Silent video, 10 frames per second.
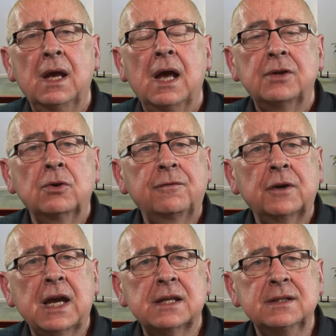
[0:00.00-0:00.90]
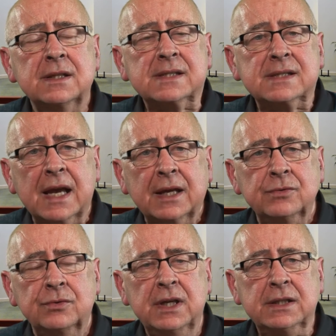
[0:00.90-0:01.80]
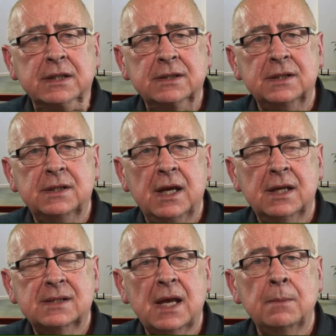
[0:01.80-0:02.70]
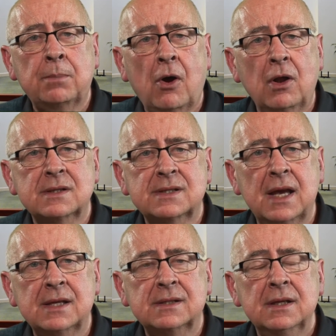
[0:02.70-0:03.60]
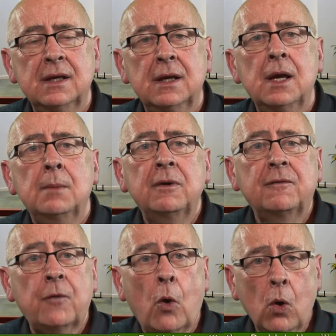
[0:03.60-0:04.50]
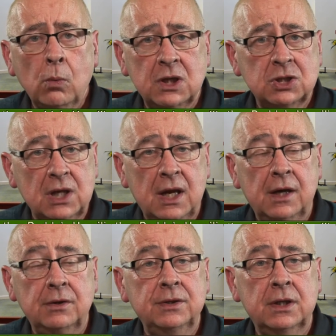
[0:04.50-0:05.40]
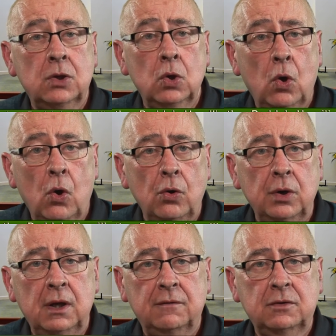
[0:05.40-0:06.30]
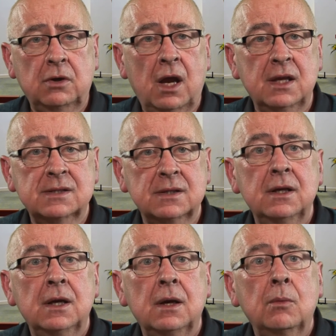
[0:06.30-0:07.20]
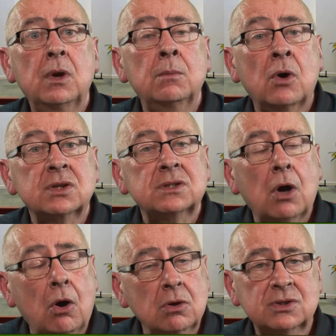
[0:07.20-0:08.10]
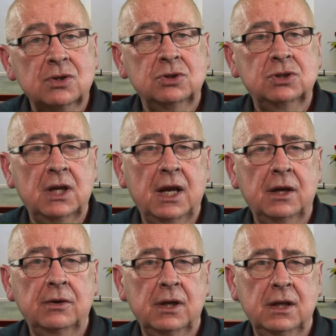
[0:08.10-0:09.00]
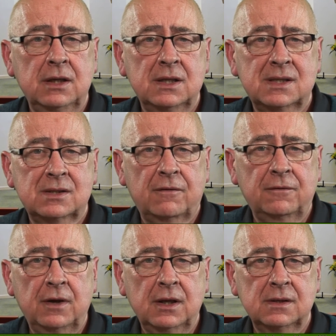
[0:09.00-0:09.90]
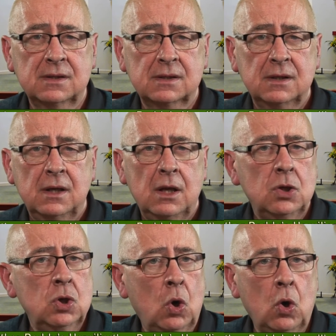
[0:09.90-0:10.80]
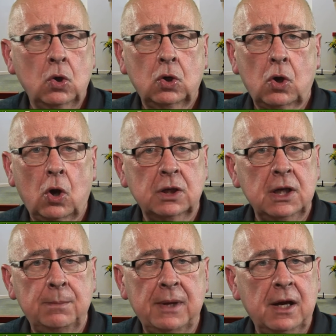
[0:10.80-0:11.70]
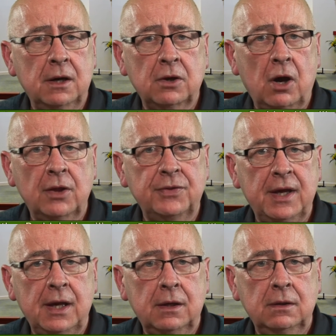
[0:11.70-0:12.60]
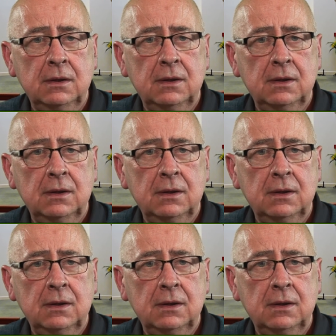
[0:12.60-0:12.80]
And don't forget, in the second reading today, St. Paul says, before we share in the glory of Christ, we must also share in his sufferings. No cuddly bear God there.